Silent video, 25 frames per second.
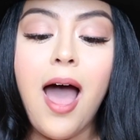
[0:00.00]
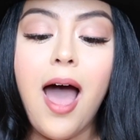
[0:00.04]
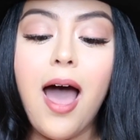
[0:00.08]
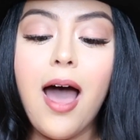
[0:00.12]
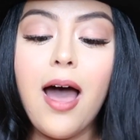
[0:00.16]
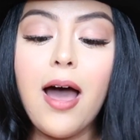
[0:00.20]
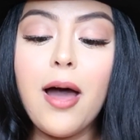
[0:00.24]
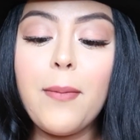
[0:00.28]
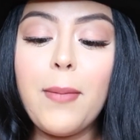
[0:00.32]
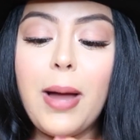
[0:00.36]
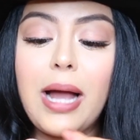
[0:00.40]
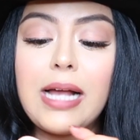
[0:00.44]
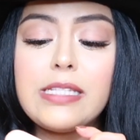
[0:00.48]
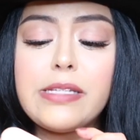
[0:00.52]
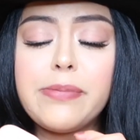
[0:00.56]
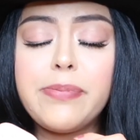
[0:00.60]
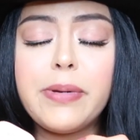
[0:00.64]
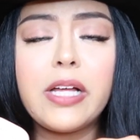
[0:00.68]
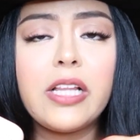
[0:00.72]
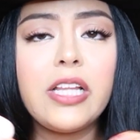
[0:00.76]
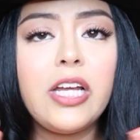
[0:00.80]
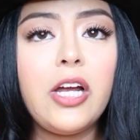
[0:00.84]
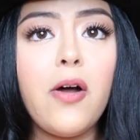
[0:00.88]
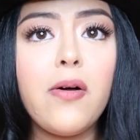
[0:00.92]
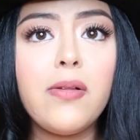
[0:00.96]
I
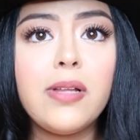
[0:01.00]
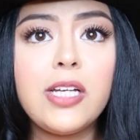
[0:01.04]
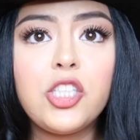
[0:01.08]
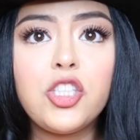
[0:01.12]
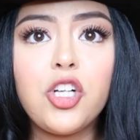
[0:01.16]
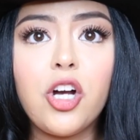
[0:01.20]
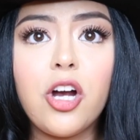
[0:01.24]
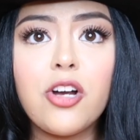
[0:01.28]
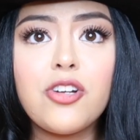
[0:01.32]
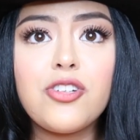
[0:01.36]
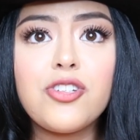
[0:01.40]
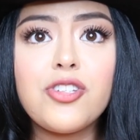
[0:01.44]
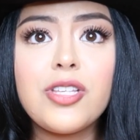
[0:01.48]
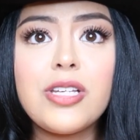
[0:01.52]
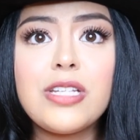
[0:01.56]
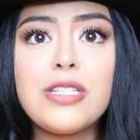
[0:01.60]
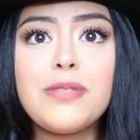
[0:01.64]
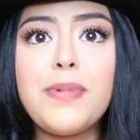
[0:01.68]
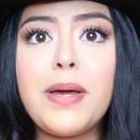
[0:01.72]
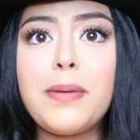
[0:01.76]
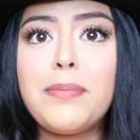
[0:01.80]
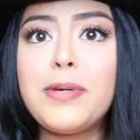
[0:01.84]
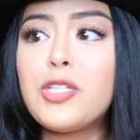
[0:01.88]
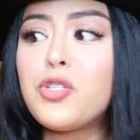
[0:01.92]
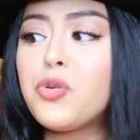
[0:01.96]
typically only charge these
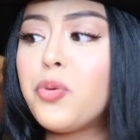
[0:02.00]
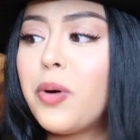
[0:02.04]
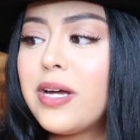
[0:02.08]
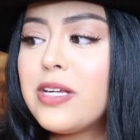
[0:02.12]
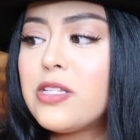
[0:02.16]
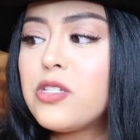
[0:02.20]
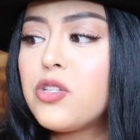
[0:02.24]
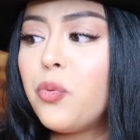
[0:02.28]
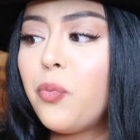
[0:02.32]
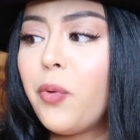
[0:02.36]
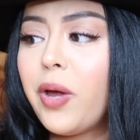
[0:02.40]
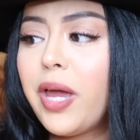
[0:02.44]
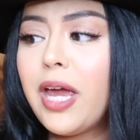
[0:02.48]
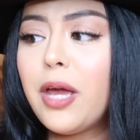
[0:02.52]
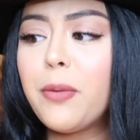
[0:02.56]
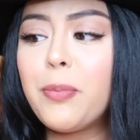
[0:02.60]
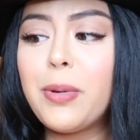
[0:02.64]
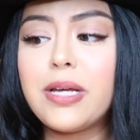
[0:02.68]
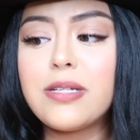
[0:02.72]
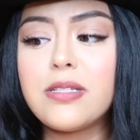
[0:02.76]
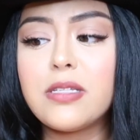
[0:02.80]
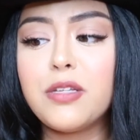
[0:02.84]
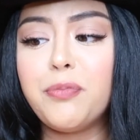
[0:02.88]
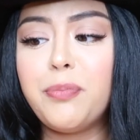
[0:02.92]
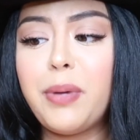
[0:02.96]
maybe twice a week
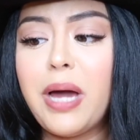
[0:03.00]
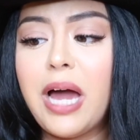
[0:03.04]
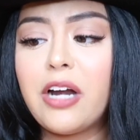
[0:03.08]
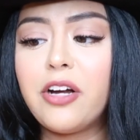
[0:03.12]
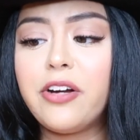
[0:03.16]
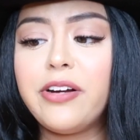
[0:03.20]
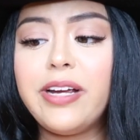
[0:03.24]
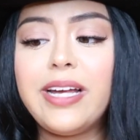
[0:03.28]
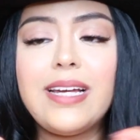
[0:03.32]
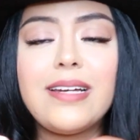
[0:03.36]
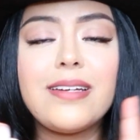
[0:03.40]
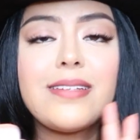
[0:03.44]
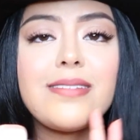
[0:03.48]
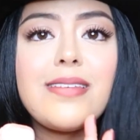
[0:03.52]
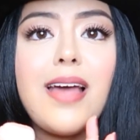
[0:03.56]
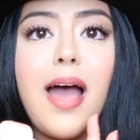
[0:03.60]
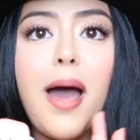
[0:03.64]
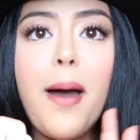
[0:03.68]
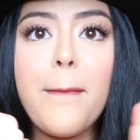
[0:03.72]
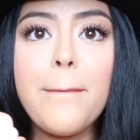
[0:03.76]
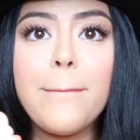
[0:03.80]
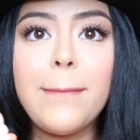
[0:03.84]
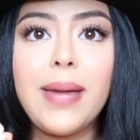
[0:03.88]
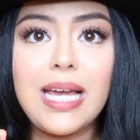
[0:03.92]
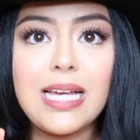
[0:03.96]
because the battery is
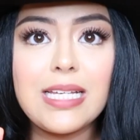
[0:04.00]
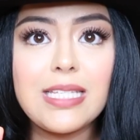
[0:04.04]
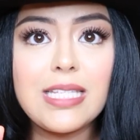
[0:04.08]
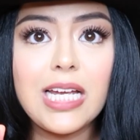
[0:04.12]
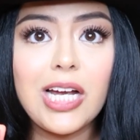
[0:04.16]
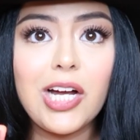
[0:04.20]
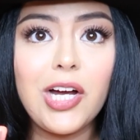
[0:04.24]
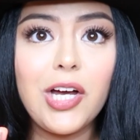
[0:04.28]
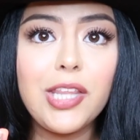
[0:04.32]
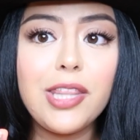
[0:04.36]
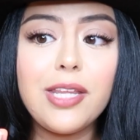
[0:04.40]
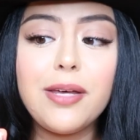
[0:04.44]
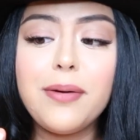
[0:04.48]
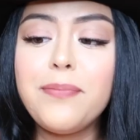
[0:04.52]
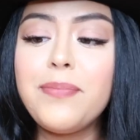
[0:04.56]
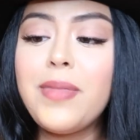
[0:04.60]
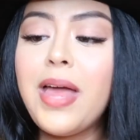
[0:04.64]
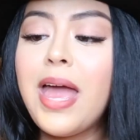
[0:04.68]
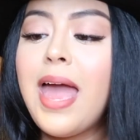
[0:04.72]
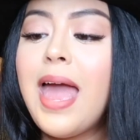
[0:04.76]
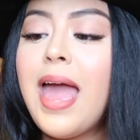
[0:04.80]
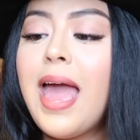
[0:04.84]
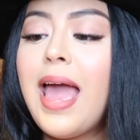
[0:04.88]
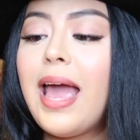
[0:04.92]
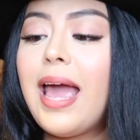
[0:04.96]
amazing on them.
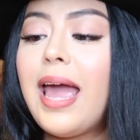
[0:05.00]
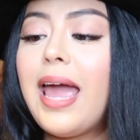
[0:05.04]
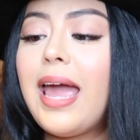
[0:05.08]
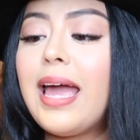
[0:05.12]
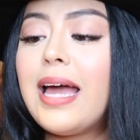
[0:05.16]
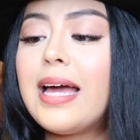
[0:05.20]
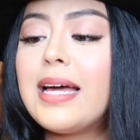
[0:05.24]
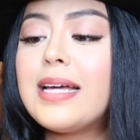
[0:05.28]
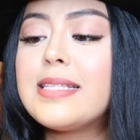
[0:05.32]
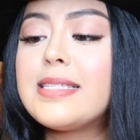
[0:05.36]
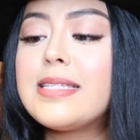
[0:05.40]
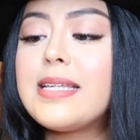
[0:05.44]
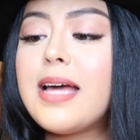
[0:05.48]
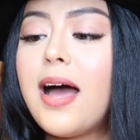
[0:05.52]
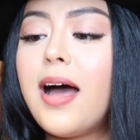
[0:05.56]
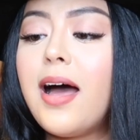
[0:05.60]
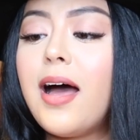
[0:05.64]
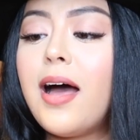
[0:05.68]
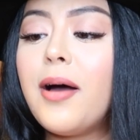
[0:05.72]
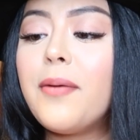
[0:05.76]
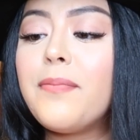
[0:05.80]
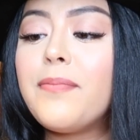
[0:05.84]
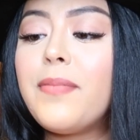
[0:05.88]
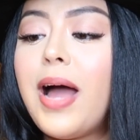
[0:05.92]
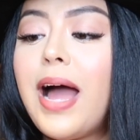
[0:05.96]
And
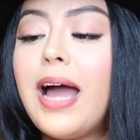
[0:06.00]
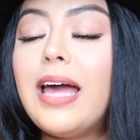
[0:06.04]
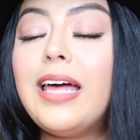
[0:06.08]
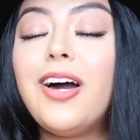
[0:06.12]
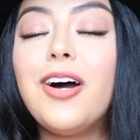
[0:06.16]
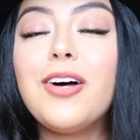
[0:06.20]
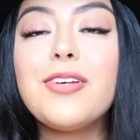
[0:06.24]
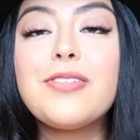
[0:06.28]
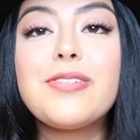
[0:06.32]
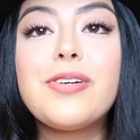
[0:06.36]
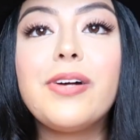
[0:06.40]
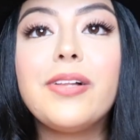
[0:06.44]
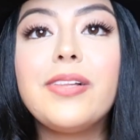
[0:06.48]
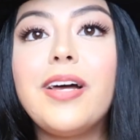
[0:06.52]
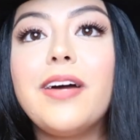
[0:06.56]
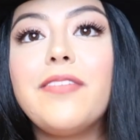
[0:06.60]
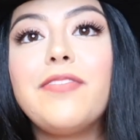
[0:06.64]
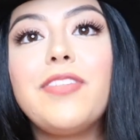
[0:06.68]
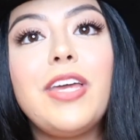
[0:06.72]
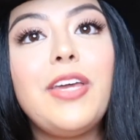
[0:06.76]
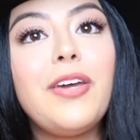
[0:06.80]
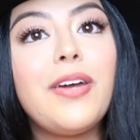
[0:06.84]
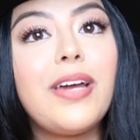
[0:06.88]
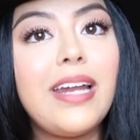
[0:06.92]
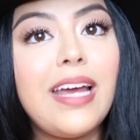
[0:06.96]
I also love
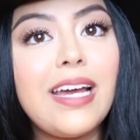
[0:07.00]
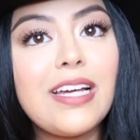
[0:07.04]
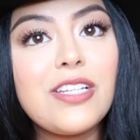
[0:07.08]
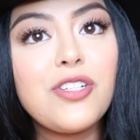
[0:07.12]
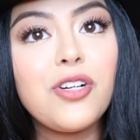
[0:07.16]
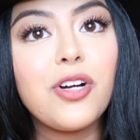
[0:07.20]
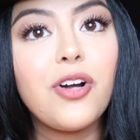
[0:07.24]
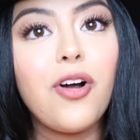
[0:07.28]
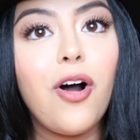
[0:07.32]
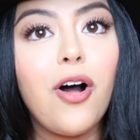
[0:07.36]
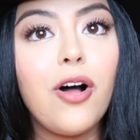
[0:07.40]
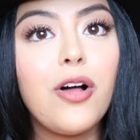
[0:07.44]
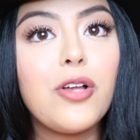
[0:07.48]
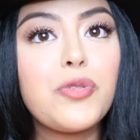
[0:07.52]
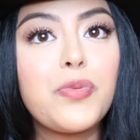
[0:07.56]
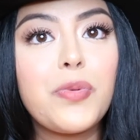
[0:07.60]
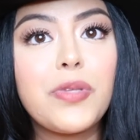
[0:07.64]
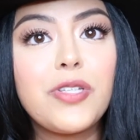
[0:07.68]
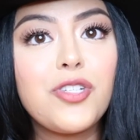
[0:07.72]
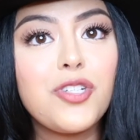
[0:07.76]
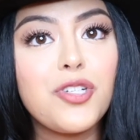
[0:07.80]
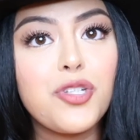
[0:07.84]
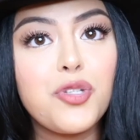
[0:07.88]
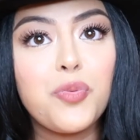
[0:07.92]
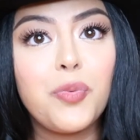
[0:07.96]
that you can answer calls
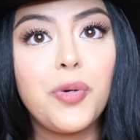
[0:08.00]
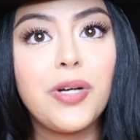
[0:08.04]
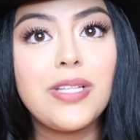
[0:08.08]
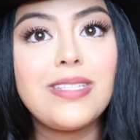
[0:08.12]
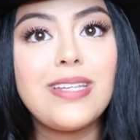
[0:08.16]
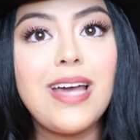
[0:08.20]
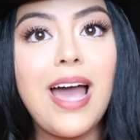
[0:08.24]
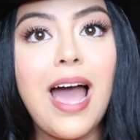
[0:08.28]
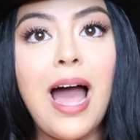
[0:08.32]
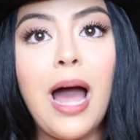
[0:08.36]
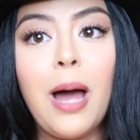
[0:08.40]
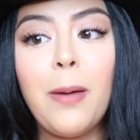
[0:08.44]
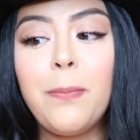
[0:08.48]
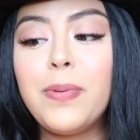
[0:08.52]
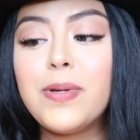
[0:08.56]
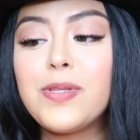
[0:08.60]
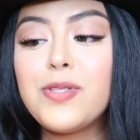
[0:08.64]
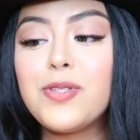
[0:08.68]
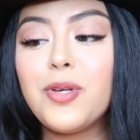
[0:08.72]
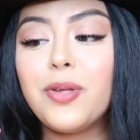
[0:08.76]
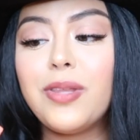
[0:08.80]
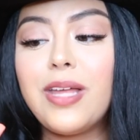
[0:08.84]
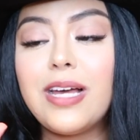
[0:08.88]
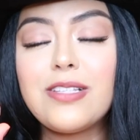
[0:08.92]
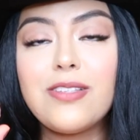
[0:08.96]
with just one tap.
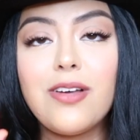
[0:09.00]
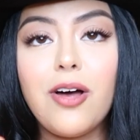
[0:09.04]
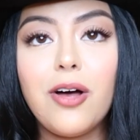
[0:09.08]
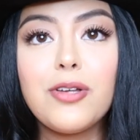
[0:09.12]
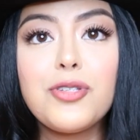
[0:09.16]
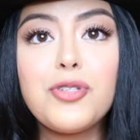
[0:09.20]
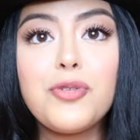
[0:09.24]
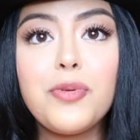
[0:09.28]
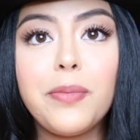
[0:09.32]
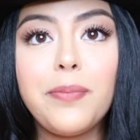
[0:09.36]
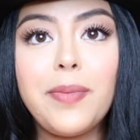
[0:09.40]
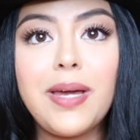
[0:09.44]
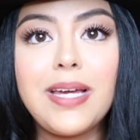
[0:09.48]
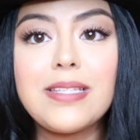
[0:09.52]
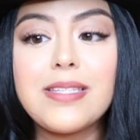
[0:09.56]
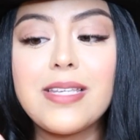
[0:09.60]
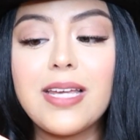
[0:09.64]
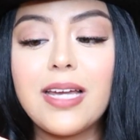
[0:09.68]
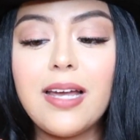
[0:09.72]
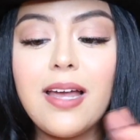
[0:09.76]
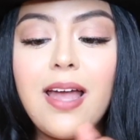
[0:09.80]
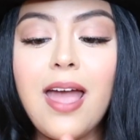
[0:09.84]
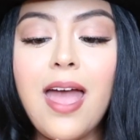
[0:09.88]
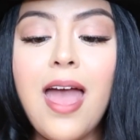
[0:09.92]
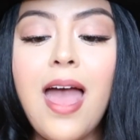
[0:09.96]
So that's also
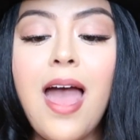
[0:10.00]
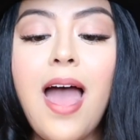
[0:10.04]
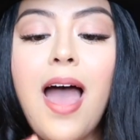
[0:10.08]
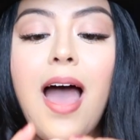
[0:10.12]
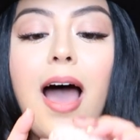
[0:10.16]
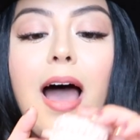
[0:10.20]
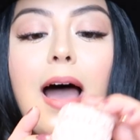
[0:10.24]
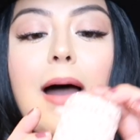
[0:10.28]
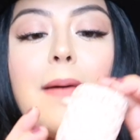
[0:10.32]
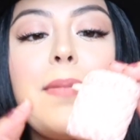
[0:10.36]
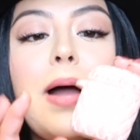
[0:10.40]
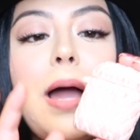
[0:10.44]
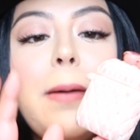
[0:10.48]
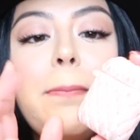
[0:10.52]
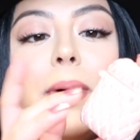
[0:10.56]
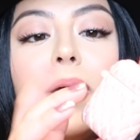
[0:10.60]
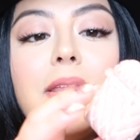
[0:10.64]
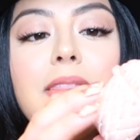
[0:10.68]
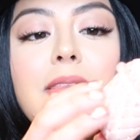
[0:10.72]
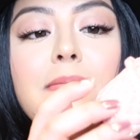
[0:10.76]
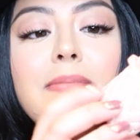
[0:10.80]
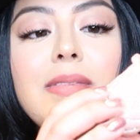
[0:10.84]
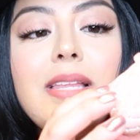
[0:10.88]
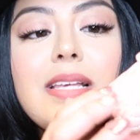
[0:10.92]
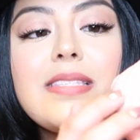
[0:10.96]
amazing. I
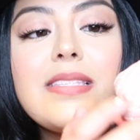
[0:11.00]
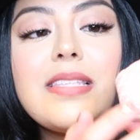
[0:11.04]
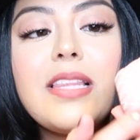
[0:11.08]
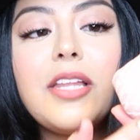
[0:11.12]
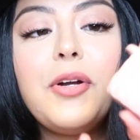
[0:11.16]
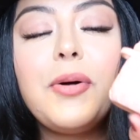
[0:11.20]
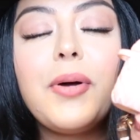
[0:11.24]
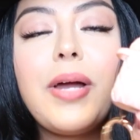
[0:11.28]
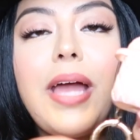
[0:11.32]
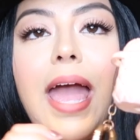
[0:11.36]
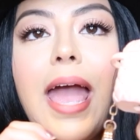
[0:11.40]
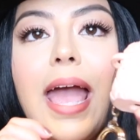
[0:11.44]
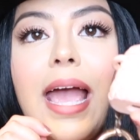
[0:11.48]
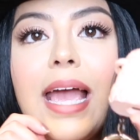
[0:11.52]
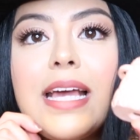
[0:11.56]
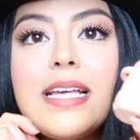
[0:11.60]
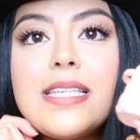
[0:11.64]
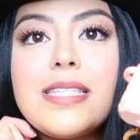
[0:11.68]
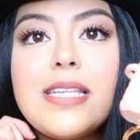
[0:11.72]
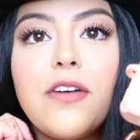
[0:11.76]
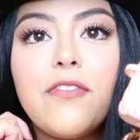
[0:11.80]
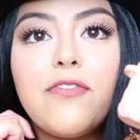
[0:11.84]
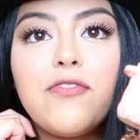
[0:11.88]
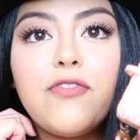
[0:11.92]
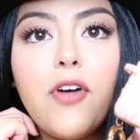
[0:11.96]
bought them this little
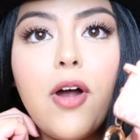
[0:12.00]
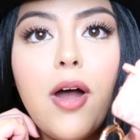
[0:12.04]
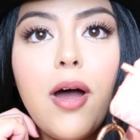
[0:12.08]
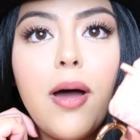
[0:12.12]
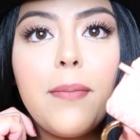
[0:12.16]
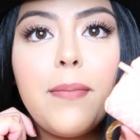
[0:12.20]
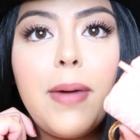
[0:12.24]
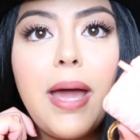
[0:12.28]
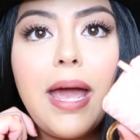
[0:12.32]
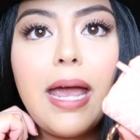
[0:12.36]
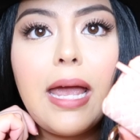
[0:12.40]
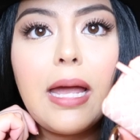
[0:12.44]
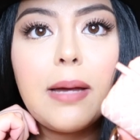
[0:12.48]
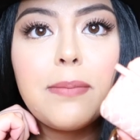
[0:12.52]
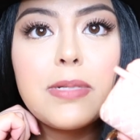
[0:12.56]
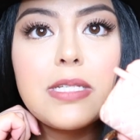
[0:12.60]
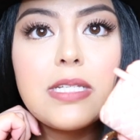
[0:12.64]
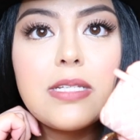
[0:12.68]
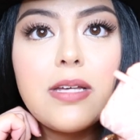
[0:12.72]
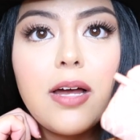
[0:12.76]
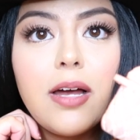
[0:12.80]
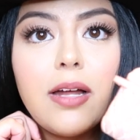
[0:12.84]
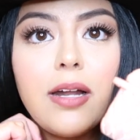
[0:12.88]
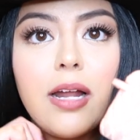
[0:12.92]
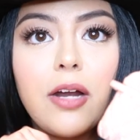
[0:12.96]
case from
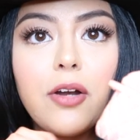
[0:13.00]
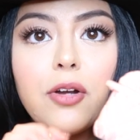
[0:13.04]
Amazon.